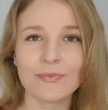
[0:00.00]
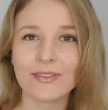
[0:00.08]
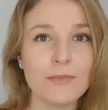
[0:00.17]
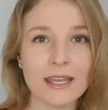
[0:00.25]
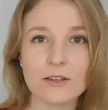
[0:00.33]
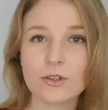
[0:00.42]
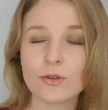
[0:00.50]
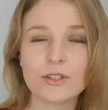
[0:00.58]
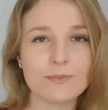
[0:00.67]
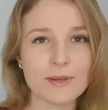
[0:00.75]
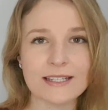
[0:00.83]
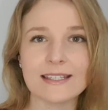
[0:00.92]
Make sure to
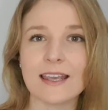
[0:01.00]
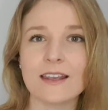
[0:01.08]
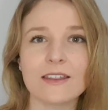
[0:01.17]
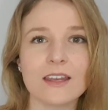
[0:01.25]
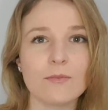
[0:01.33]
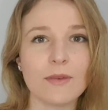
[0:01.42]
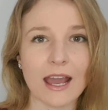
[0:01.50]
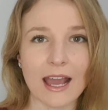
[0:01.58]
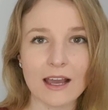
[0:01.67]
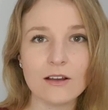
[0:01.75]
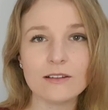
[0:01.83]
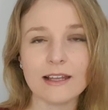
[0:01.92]
be saying them
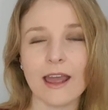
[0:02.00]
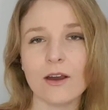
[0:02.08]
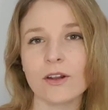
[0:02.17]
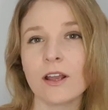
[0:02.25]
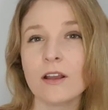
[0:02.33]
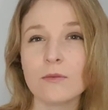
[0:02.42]
out loud.